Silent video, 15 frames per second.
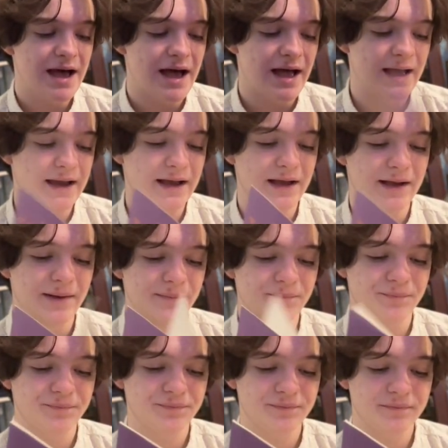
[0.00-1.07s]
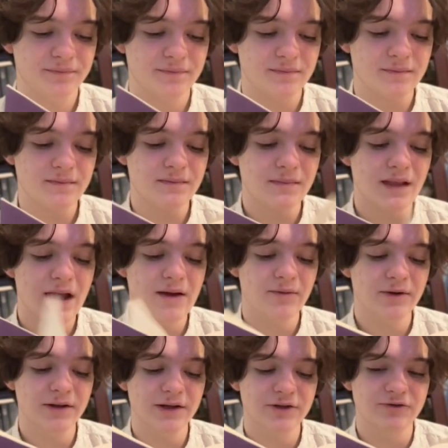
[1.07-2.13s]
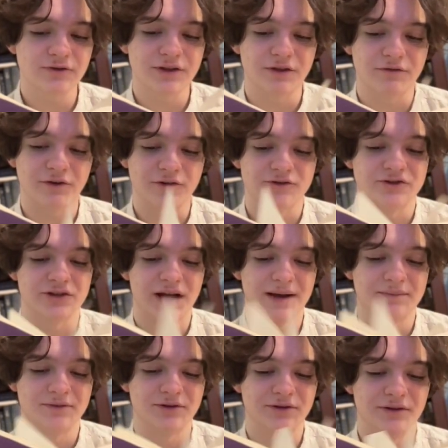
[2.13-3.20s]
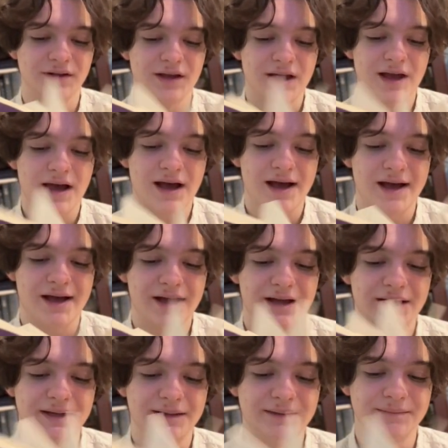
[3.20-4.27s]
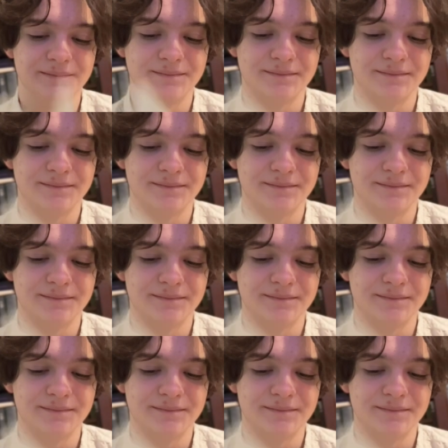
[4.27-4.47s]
I really enjoyed the first chapter. I